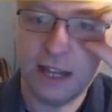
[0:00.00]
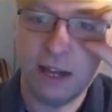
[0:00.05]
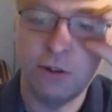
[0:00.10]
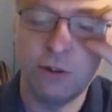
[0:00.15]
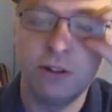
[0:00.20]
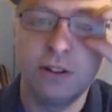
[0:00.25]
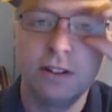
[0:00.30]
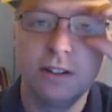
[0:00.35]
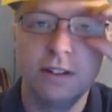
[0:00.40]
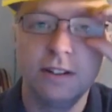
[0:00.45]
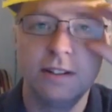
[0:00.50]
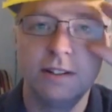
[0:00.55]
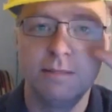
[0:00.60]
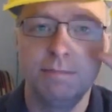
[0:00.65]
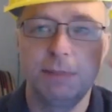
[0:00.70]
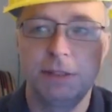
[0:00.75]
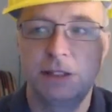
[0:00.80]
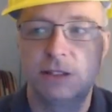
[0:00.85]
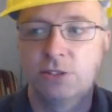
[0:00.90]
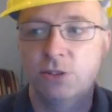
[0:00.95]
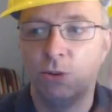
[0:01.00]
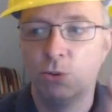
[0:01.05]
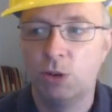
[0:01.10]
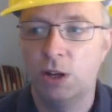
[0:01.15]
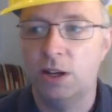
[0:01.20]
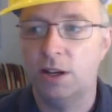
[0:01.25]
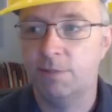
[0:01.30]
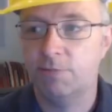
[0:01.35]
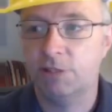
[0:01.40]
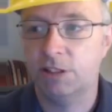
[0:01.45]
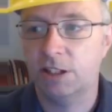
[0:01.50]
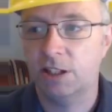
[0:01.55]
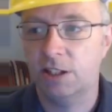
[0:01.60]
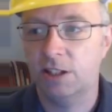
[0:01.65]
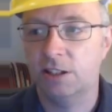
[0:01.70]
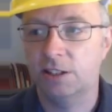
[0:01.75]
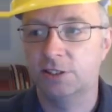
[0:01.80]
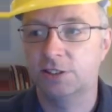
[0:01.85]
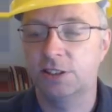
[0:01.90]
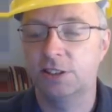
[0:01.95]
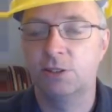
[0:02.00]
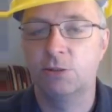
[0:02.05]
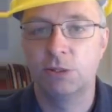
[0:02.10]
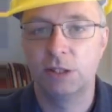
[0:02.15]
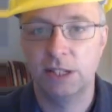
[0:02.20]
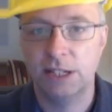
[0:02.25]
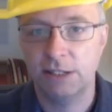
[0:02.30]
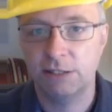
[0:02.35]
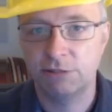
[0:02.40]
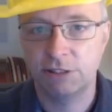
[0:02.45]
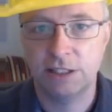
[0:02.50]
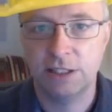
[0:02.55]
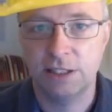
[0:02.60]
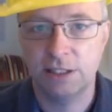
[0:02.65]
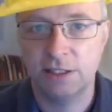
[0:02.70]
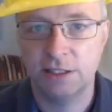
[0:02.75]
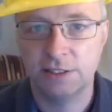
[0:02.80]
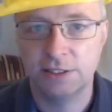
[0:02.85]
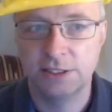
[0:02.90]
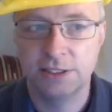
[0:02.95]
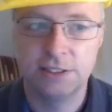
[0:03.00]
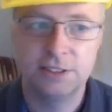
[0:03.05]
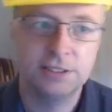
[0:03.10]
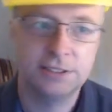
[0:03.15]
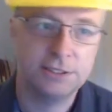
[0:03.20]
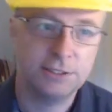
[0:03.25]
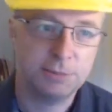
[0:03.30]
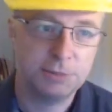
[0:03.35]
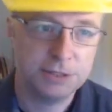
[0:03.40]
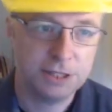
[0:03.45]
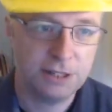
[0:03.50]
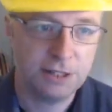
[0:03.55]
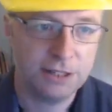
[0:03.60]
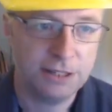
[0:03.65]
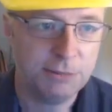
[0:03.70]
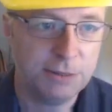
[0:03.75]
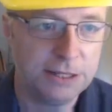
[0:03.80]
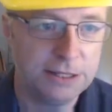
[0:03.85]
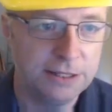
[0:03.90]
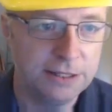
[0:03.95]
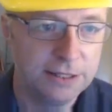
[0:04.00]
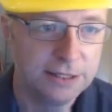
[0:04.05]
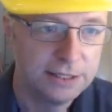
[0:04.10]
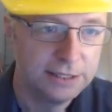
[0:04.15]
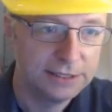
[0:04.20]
No, because all hybrid cars and all electric cars are stop-start anyway.